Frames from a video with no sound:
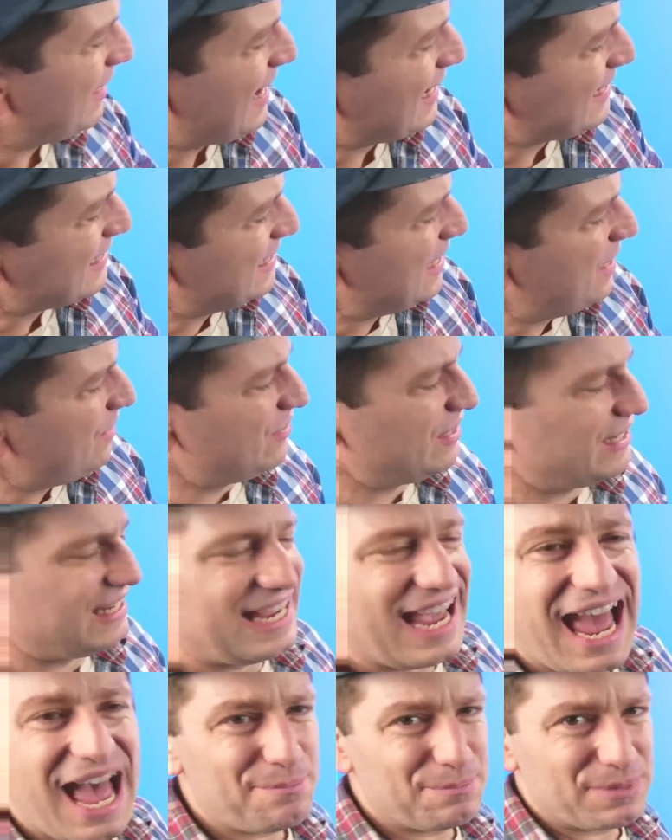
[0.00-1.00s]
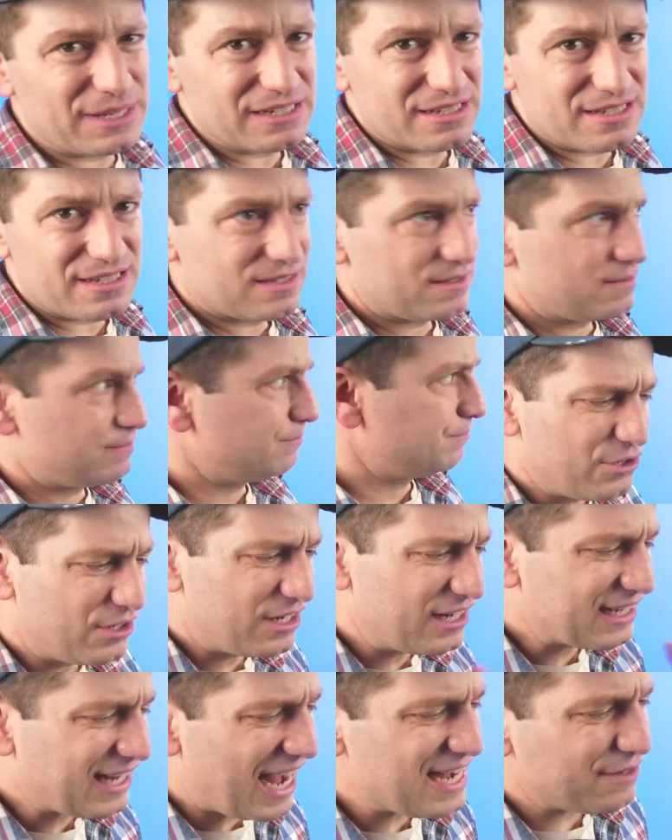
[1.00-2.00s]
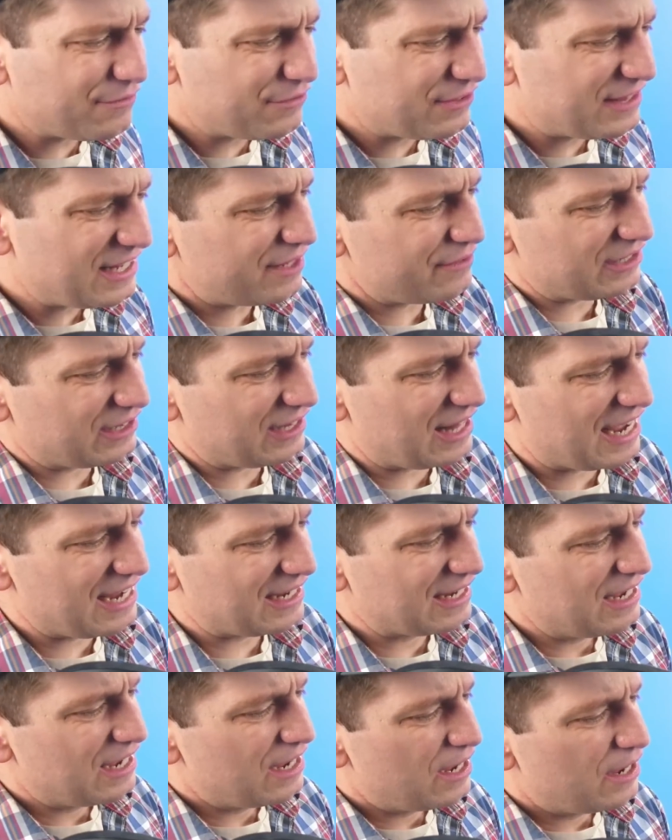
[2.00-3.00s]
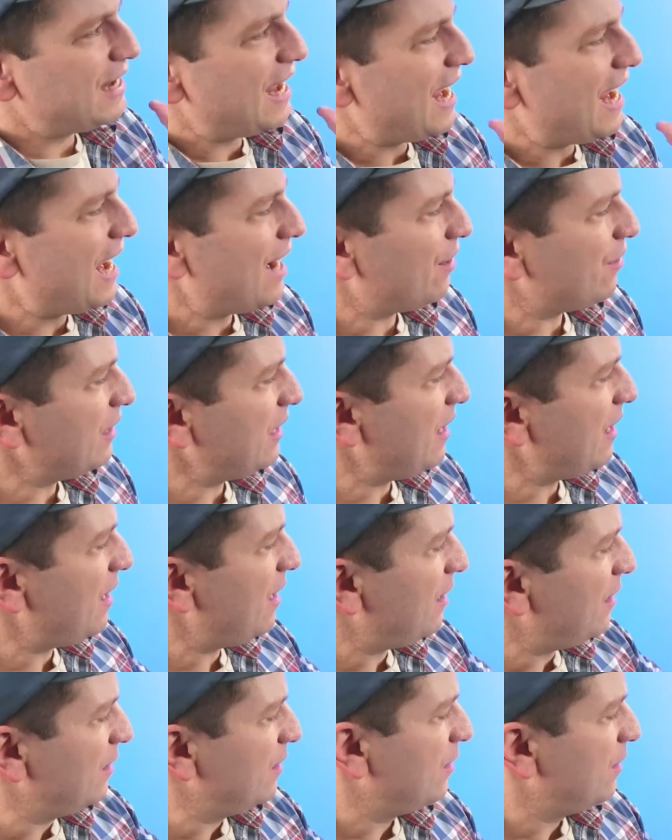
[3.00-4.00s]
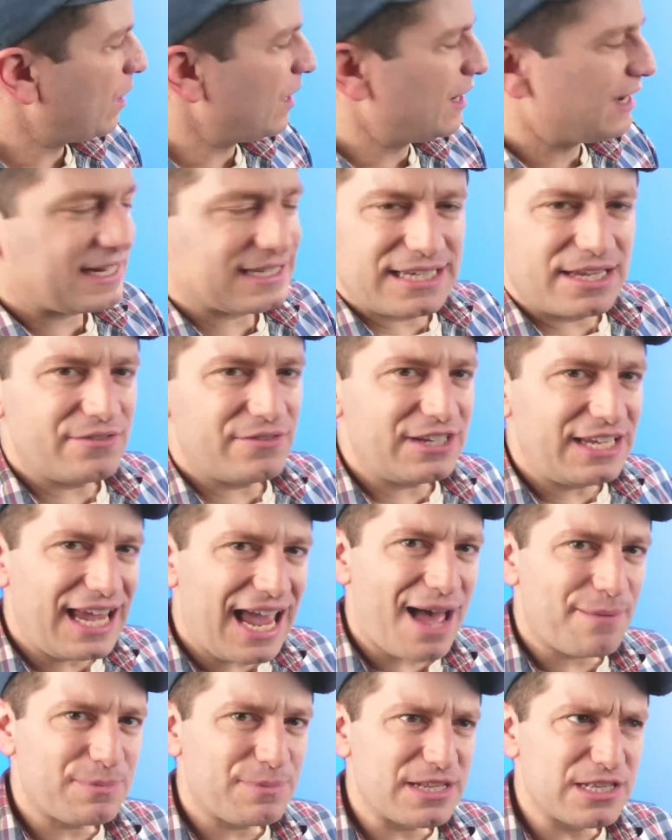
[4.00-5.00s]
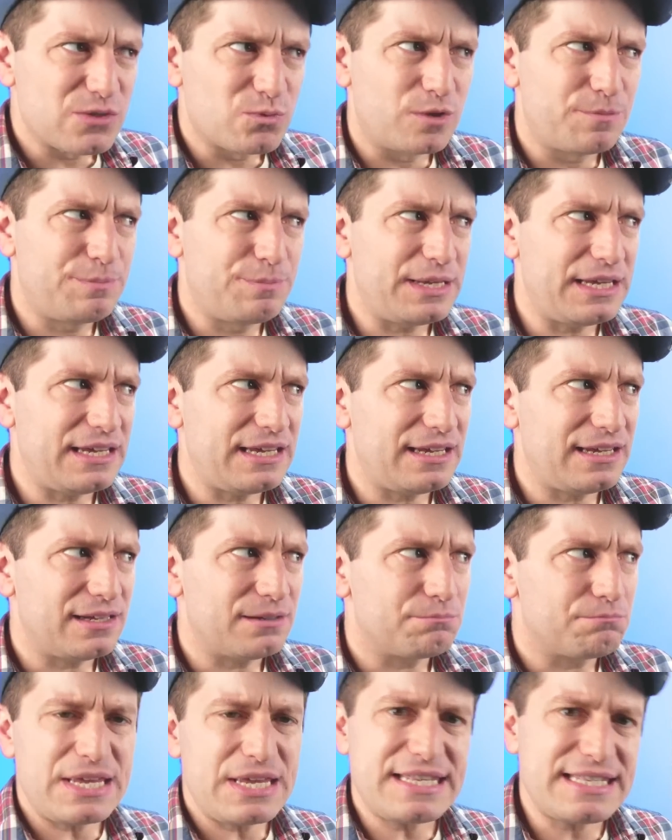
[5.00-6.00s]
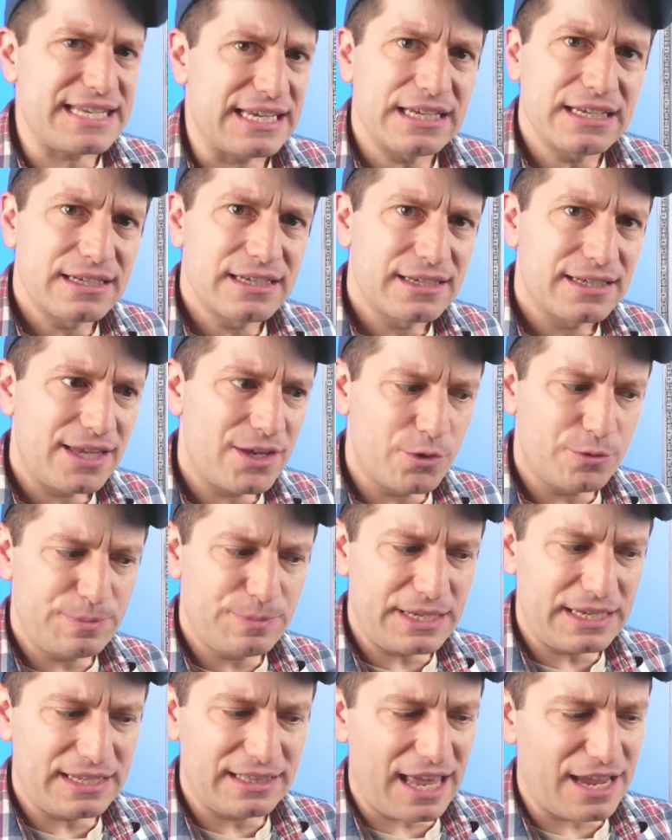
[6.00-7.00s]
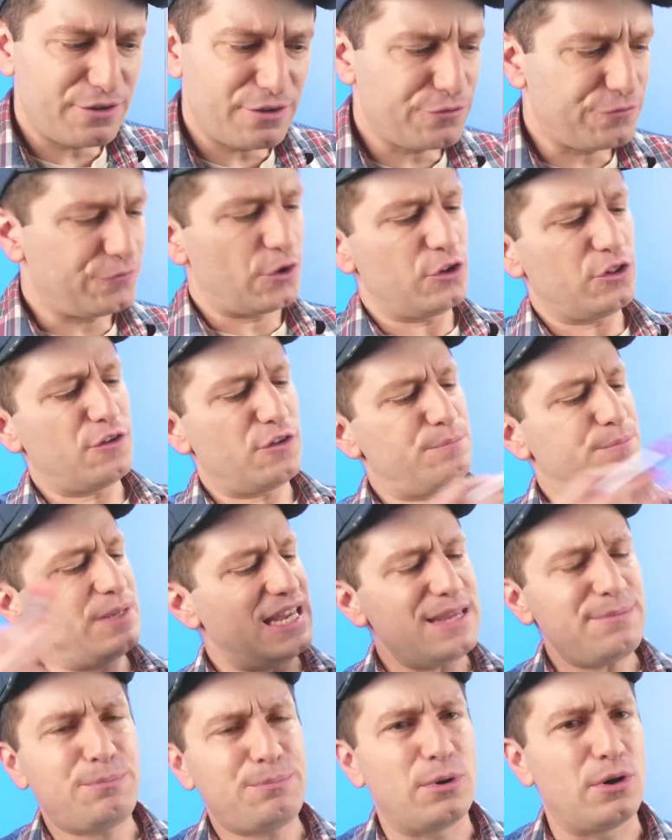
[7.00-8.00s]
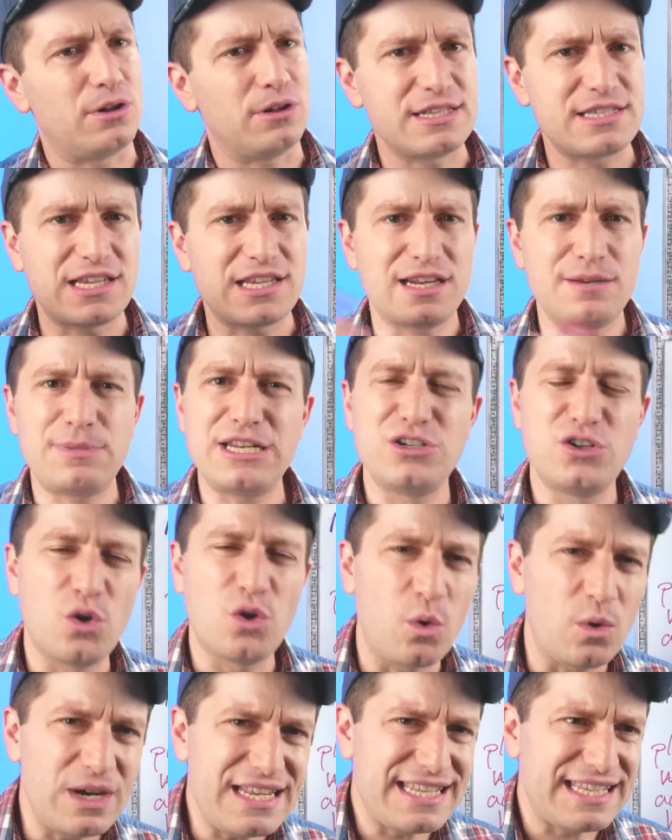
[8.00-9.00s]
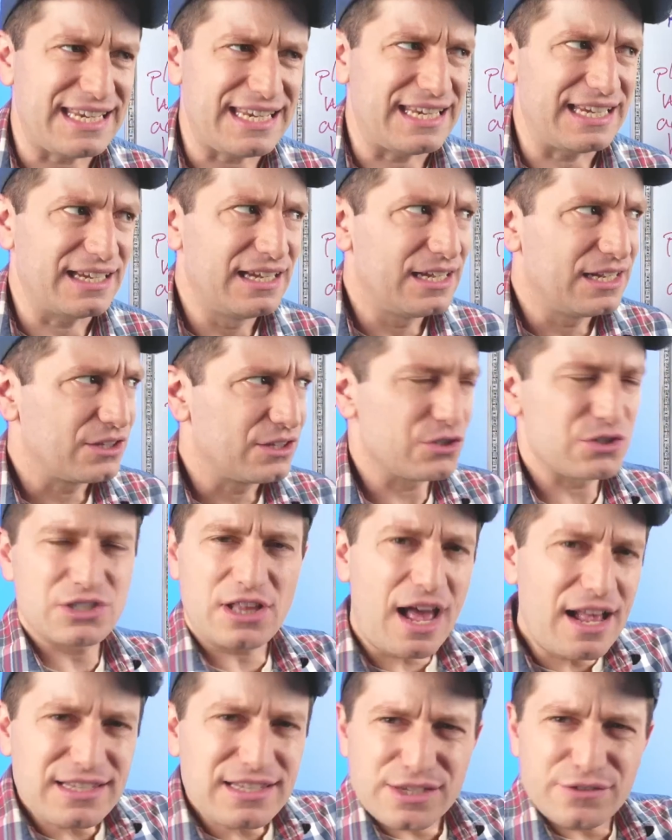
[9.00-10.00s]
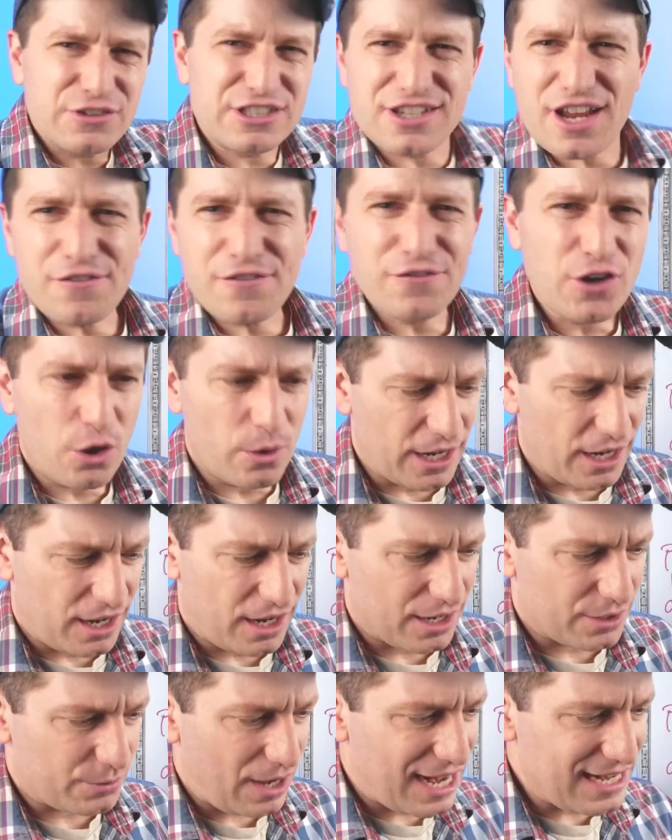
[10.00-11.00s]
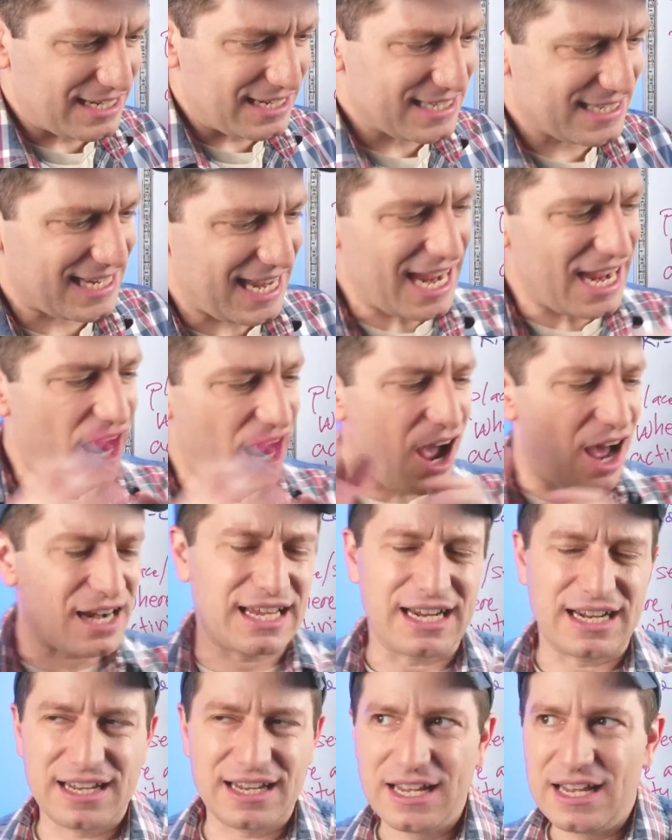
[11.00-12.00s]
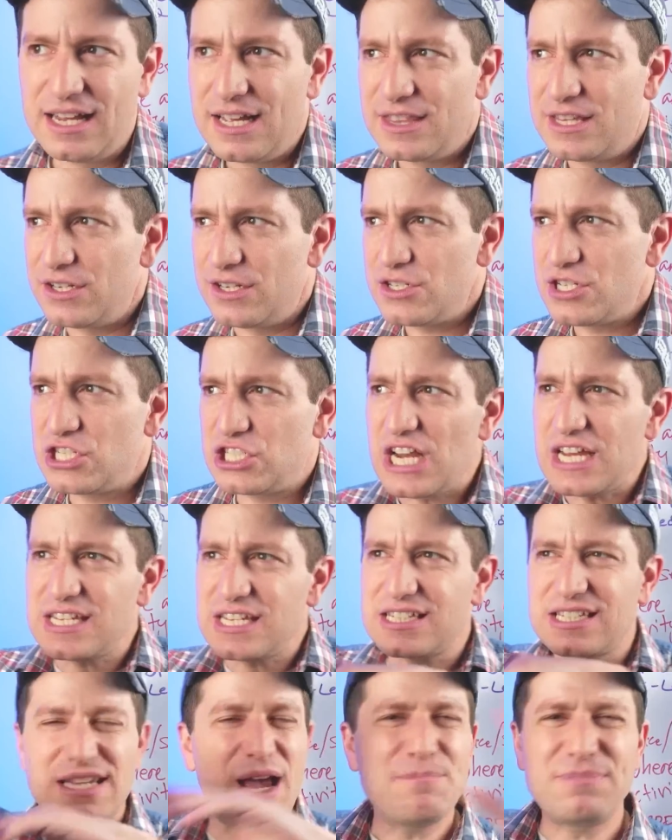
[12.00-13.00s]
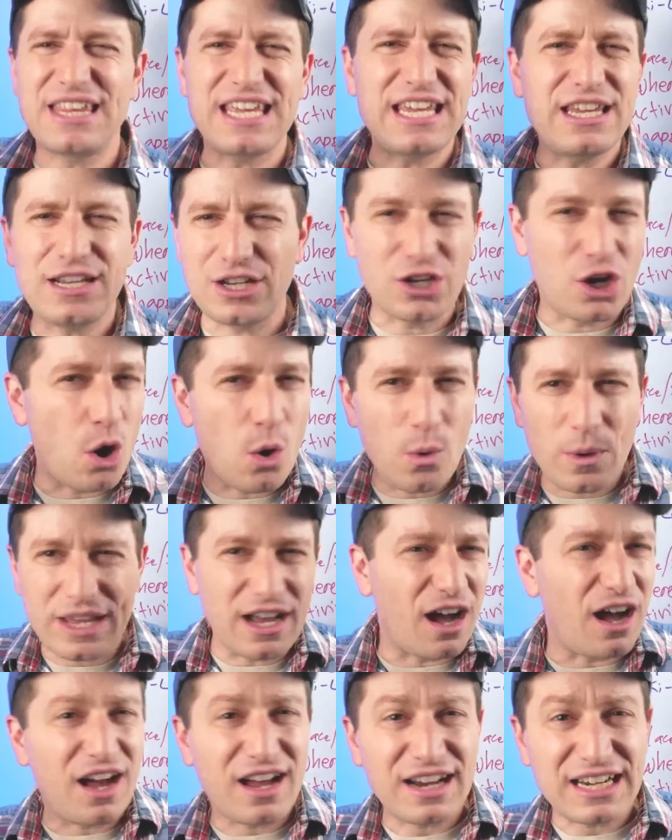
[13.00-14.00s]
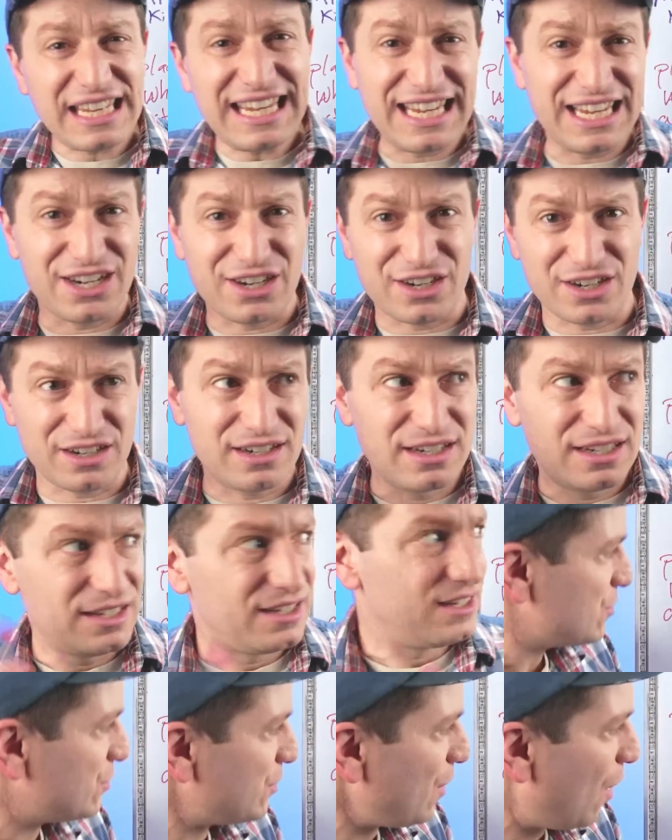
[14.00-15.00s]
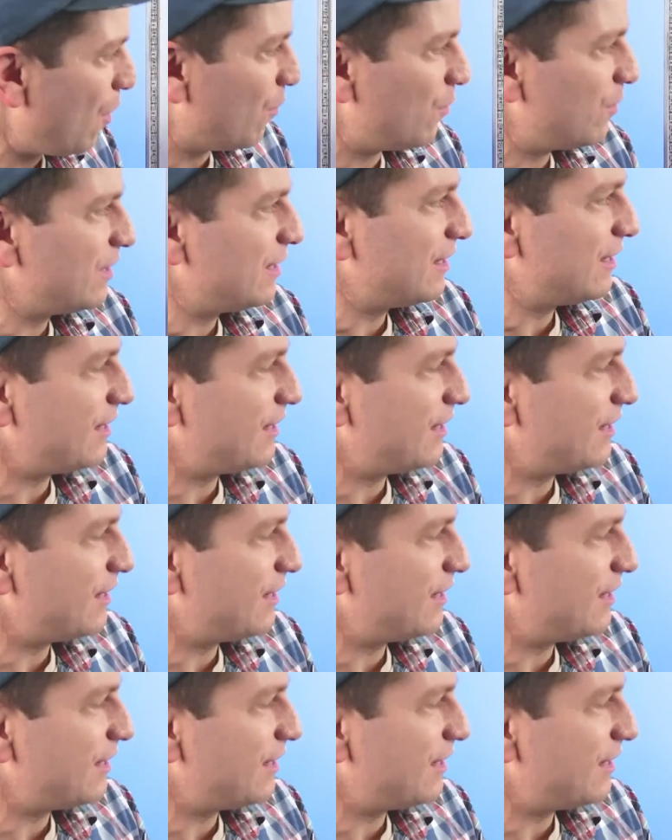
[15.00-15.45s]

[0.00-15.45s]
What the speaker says: an activity happens. You can kind of think of it like an area where an activity happens would be busy. It would be like full of people. It's going to be noisy. There's lots of stuff going on, right? It's chaotic. There's just something going on here. So